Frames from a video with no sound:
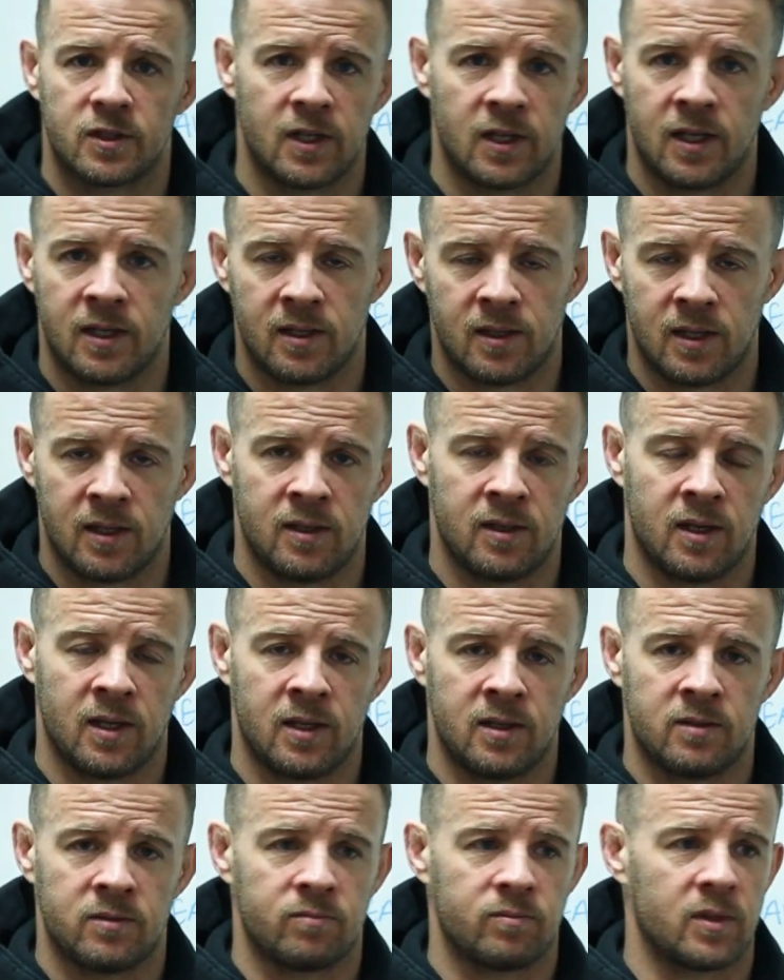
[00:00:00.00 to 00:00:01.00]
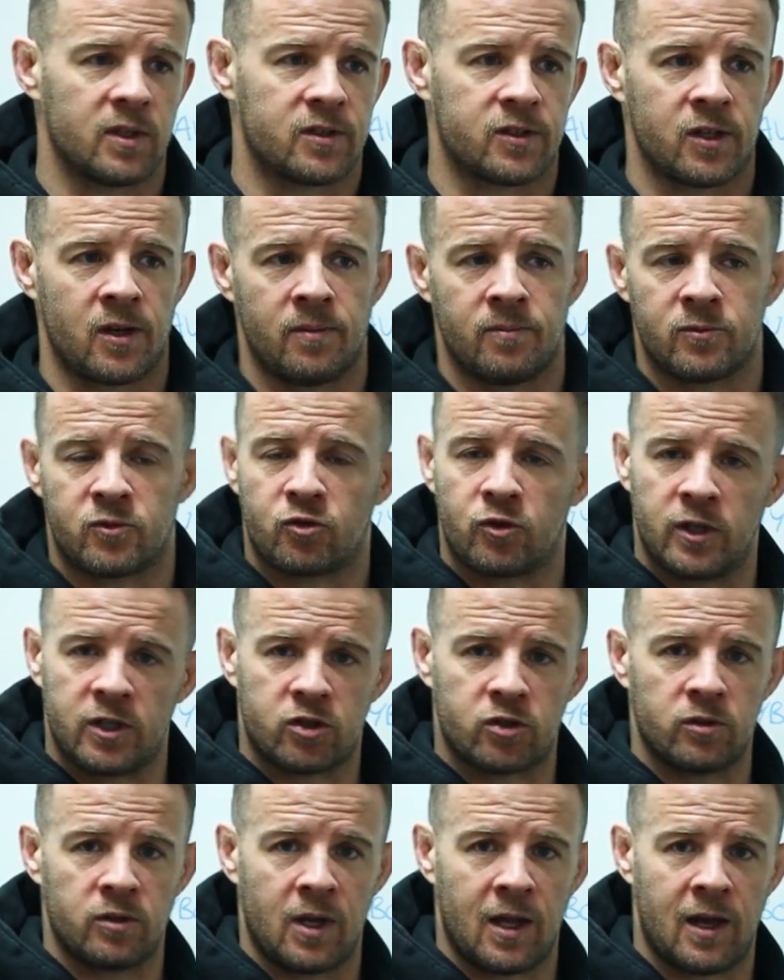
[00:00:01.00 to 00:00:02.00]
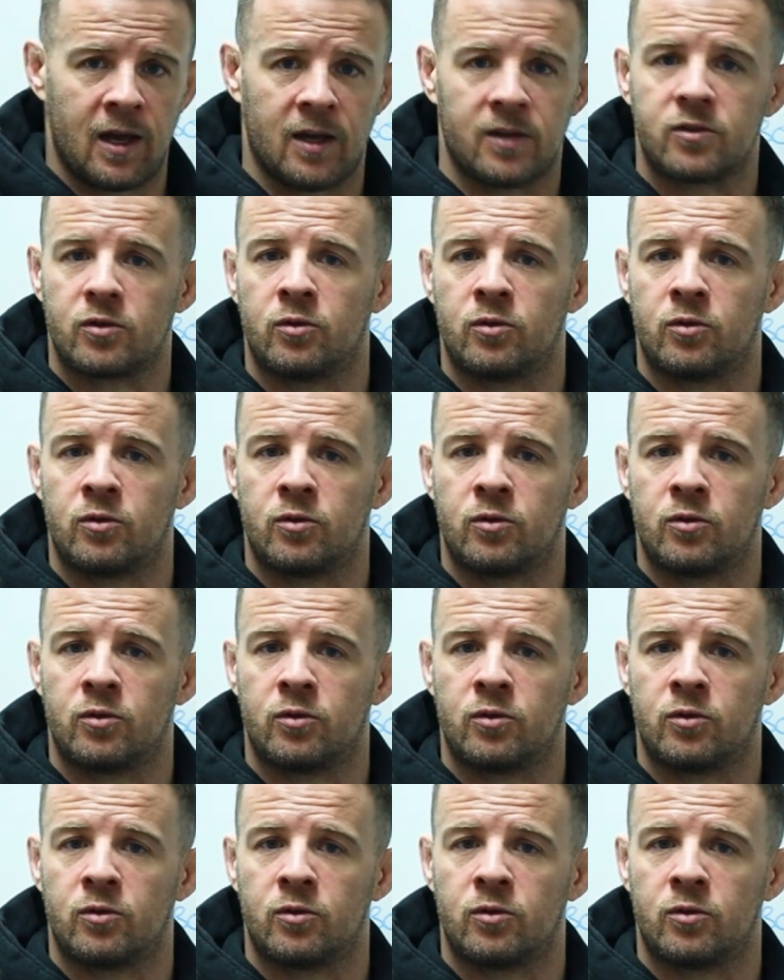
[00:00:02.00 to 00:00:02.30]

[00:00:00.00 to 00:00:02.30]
in some traditional art,